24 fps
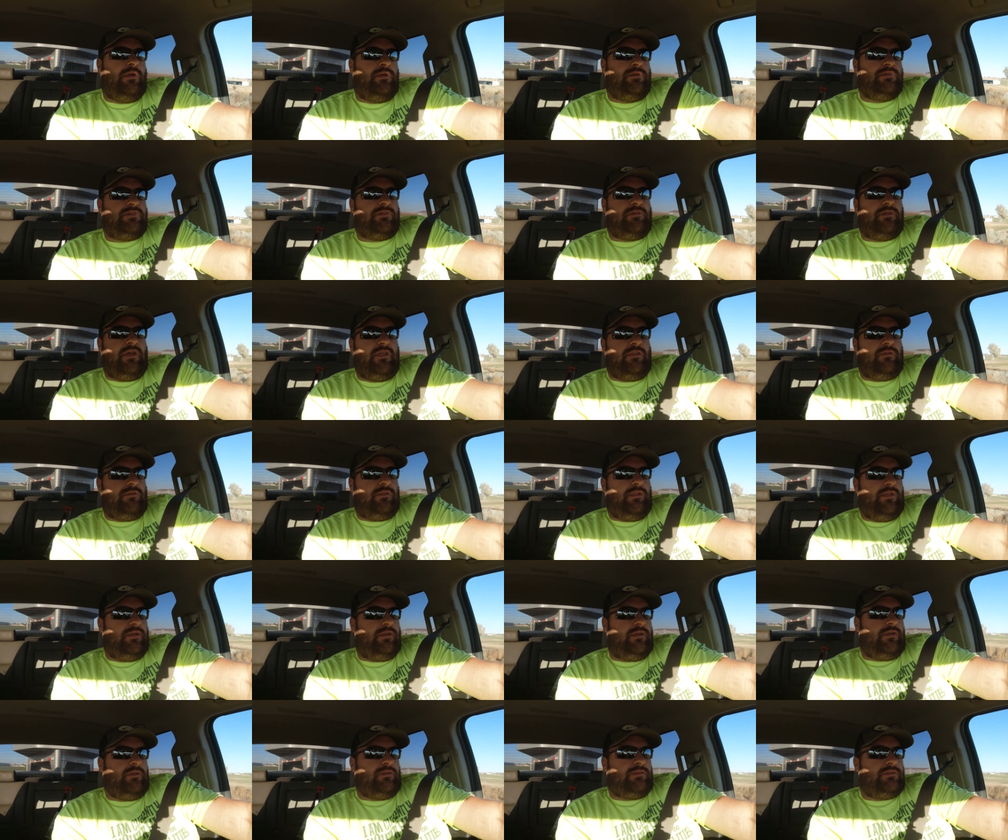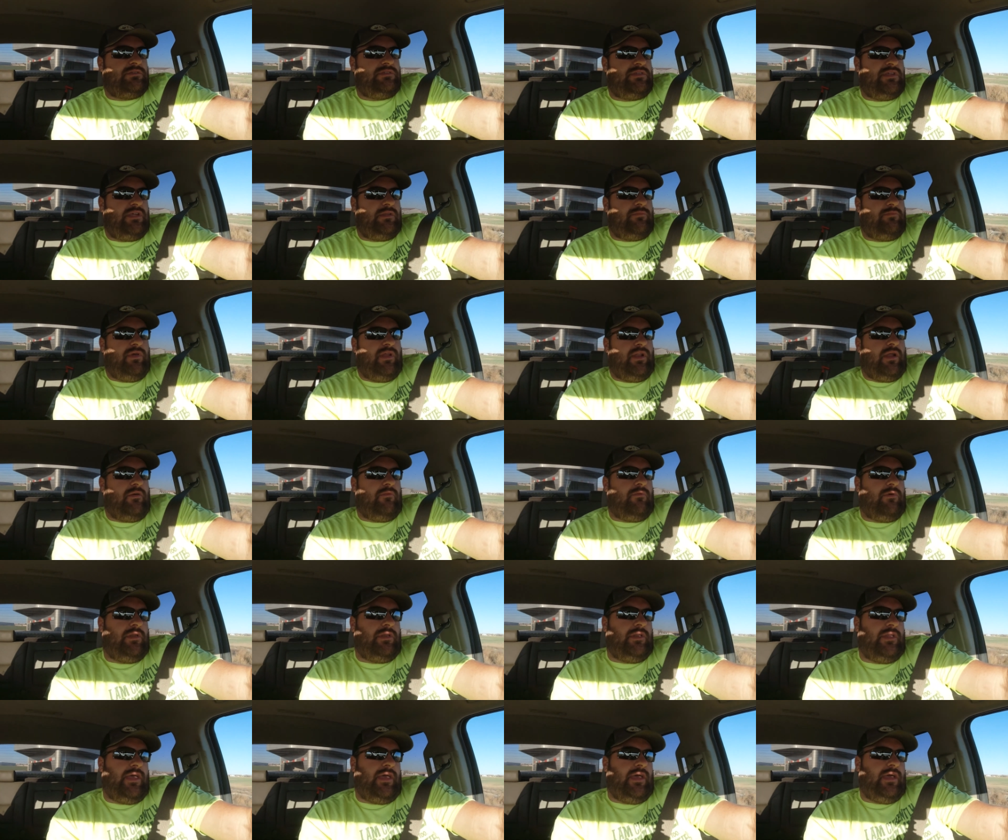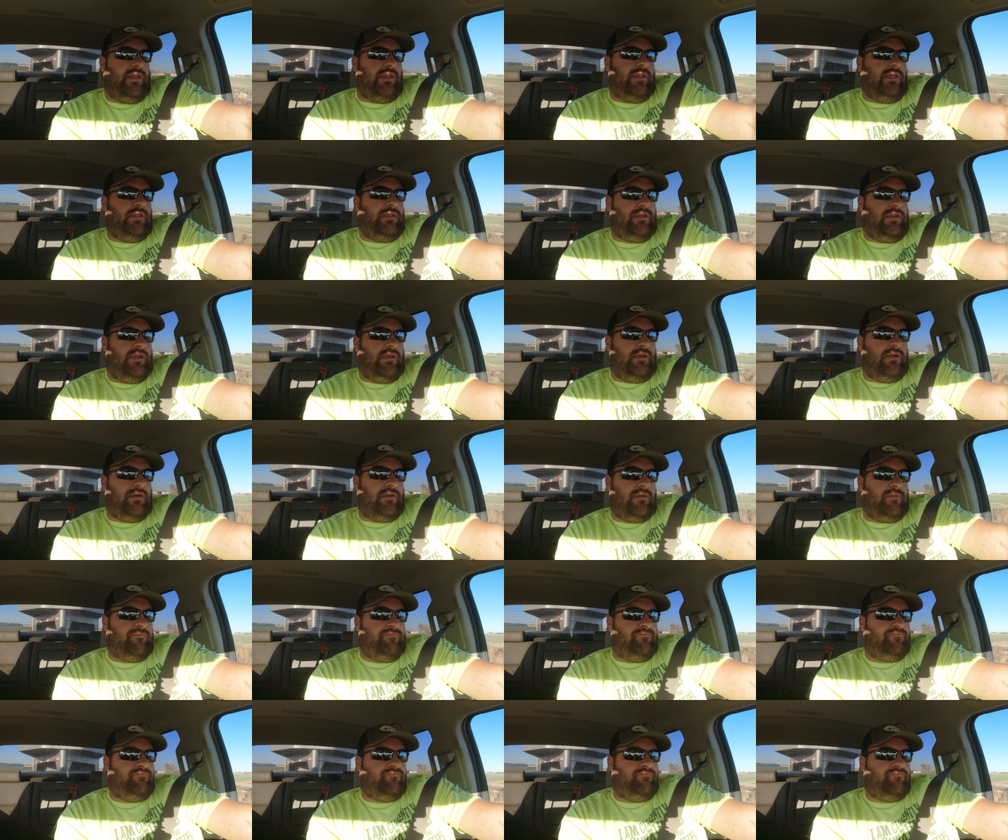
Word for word: So, another little tidbit I wanted to add in here.